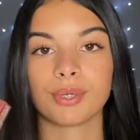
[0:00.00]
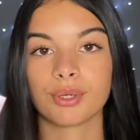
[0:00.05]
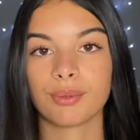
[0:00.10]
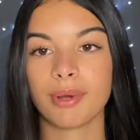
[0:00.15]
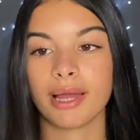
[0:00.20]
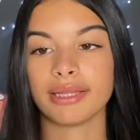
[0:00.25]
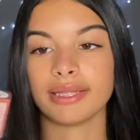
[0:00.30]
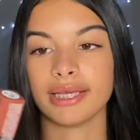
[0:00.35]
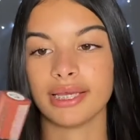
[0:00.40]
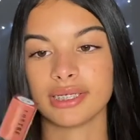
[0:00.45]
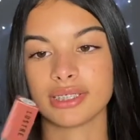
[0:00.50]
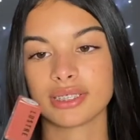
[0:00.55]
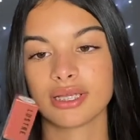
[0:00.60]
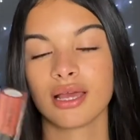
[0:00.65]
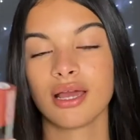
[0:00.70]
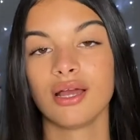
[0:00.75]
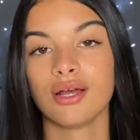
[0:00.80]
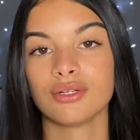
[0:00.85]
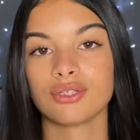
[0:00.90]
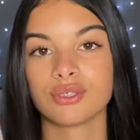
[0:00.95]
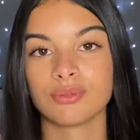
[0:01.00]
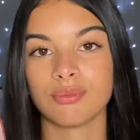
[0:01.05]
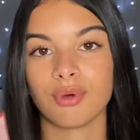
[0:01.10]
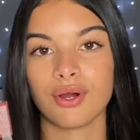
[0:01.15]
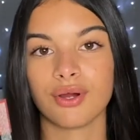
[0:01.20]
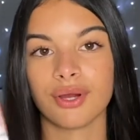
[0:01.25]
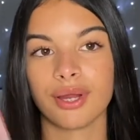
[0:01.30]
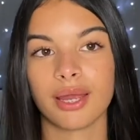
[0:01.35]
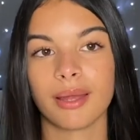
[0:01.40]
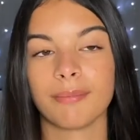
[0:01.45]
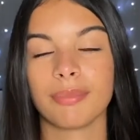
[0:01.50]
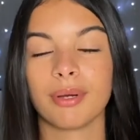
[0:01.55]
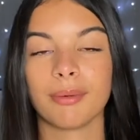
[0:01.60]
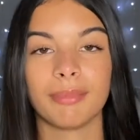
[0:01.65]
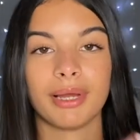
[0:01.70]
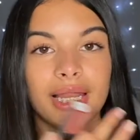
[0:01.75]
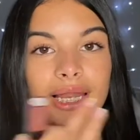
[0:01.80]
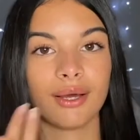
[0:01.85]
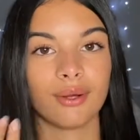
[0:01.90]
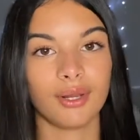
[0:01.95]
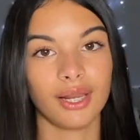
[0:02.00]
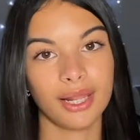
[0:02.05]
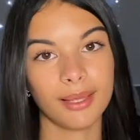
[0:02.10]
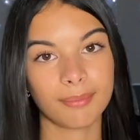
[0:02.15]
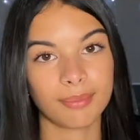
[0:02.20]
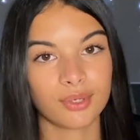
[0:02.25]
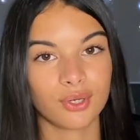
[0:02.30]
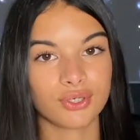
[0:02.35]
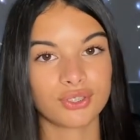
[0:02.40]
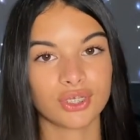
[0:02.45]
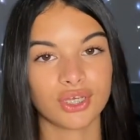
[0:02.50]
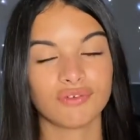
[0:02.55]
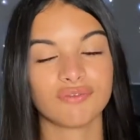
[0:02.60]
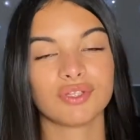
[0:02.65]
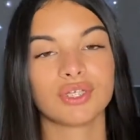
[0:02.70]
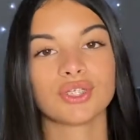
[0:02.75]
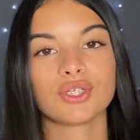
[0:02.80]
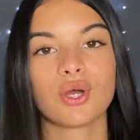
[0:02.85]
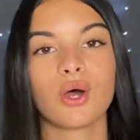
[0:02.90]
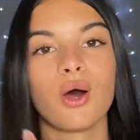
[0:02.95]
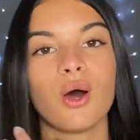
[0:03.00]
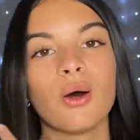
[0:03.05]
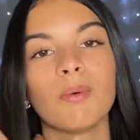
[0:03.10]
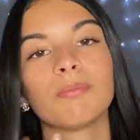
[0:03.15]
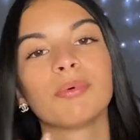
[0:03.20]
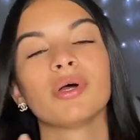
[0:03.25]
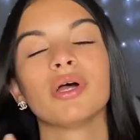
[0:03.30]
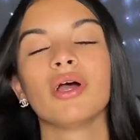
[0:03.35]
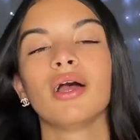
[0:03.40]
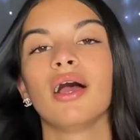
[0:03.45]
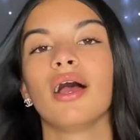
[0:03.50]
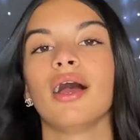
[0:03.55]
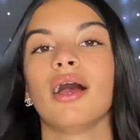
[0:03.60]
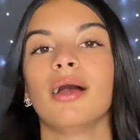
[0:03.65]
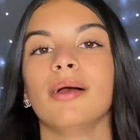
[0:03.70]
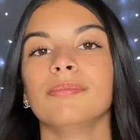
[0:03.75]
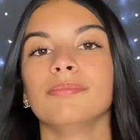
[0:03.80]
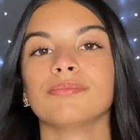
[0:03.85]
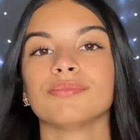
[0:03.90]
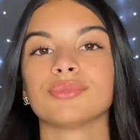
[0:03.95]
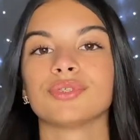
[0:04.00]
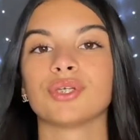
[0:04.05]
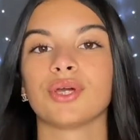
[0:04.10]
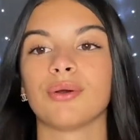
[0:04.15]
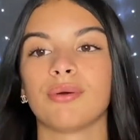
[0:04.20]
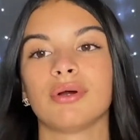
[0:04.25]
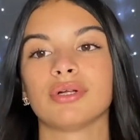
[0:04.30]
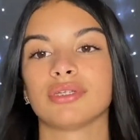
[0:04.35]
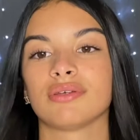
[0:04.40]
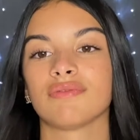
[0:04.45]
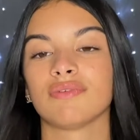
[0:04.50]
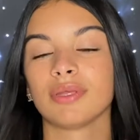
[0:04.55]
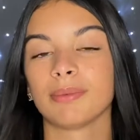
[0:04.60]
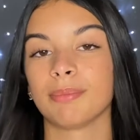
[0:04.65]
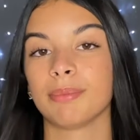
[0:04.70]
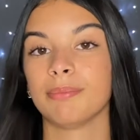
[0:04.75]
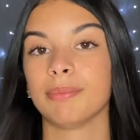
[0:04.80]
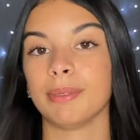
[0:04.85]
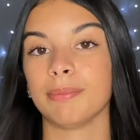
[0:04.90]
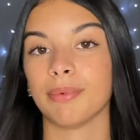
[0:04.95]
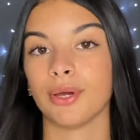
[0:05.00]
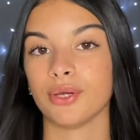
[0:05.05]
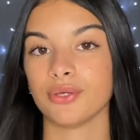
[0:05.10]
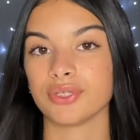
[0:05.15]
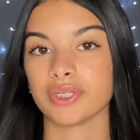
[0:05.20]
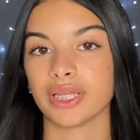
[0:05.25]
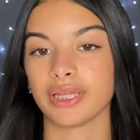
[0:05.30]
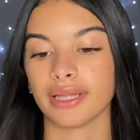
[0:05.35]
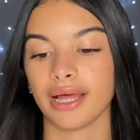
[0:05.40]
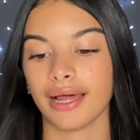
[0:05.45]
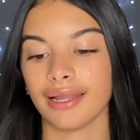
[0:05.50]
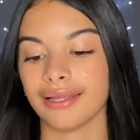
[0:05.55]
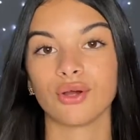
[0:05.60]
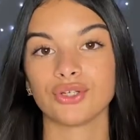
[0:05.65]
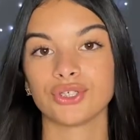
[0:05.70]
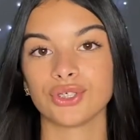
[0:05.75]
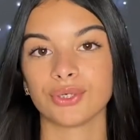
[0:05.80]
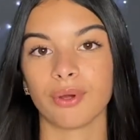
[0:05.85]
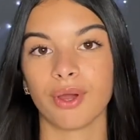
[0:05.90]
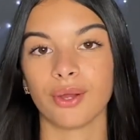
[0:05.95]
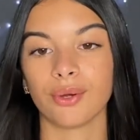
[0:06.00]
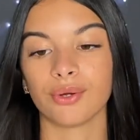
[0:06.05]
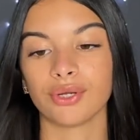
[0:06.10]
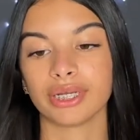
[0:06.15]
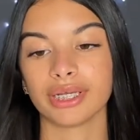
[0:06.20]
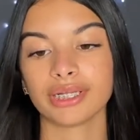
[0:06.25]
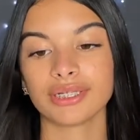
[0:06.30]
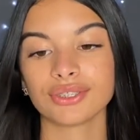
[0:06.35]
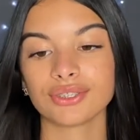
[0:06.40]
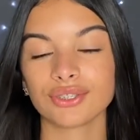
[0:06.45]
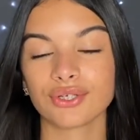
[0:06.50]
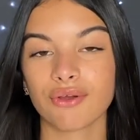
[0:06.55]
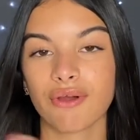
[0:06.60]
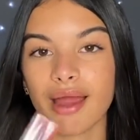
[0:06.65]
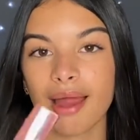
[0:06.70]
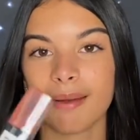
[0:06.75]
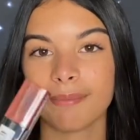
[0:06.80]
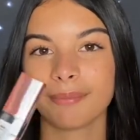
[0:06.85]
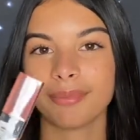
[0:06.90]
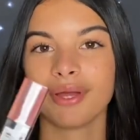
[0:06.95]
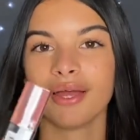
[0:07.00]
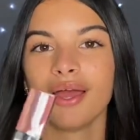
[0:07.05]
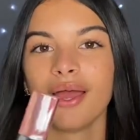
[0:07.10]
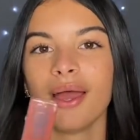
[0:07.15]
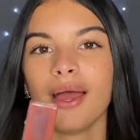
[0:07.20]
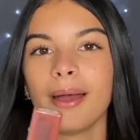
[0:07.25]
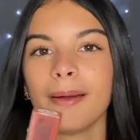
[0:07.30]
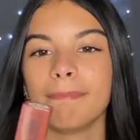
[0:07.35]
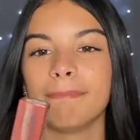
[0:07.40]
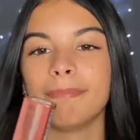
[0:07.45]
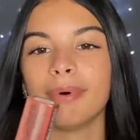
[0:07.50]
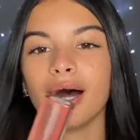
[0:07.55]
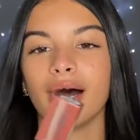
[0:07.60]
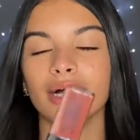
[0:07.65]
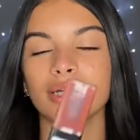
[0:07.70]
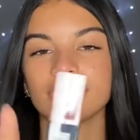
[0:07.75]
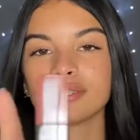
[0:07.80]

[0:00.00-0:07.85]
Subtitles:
wear this tomorrow and put my little lip gloss over the top. So I'll definitely be posting that little duo on Instagram. But